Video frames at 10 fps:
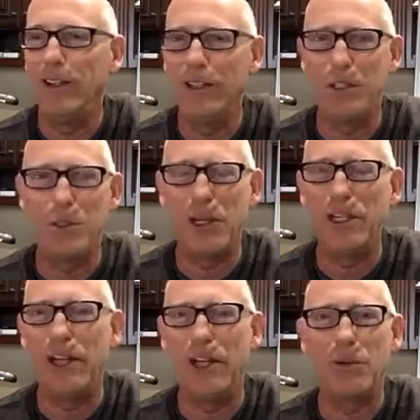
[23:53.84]
He's
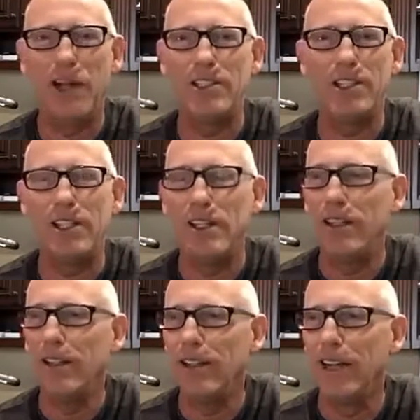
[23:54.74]
tweeting like crazy.
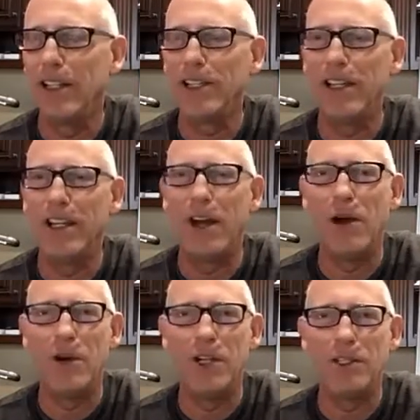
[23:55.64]
Next thing you
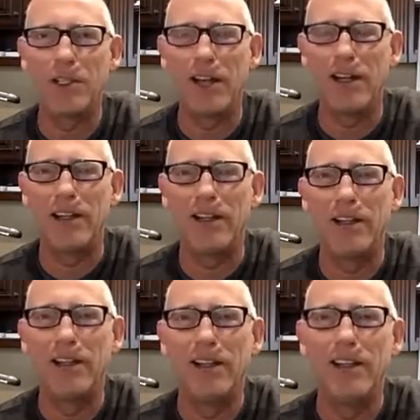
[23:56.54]
know, he's got
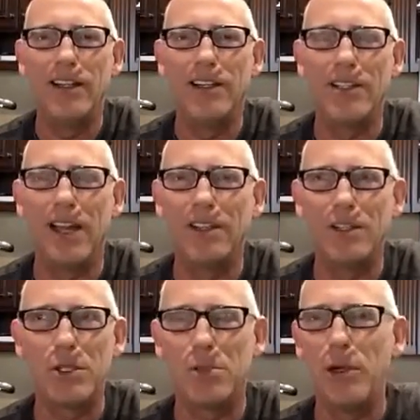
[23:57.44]

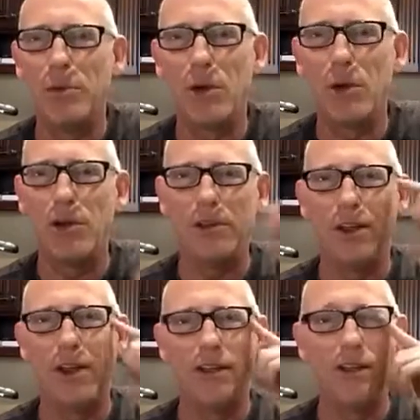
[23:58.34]
the Supreme Court
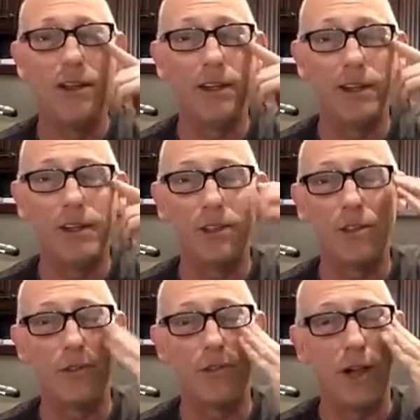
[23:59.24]
that
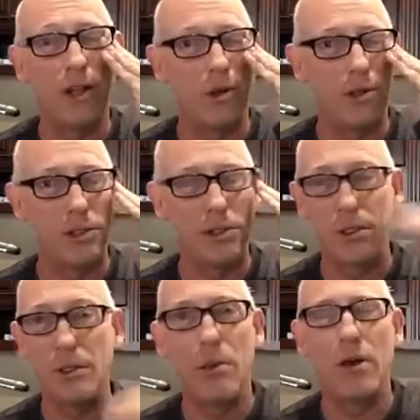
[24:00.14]
his followers
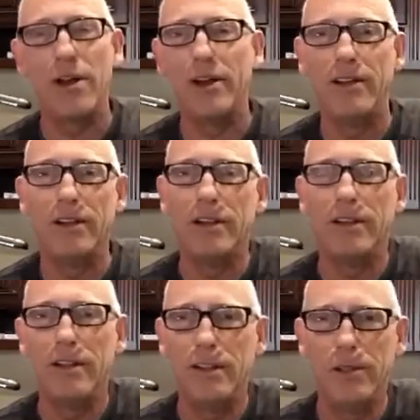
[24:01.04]
wanted.
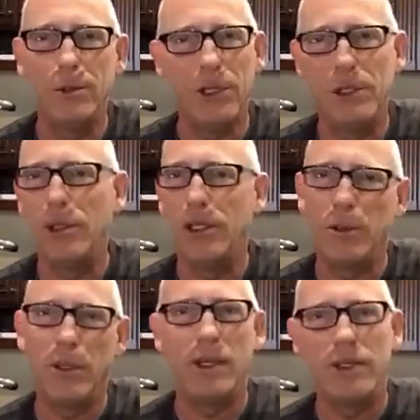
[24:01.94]
Tweet,
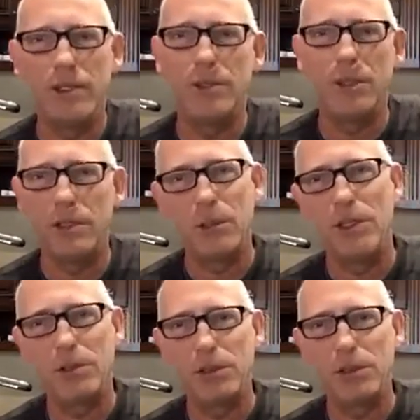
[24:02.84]
tweet, tweet, tweet, tweet,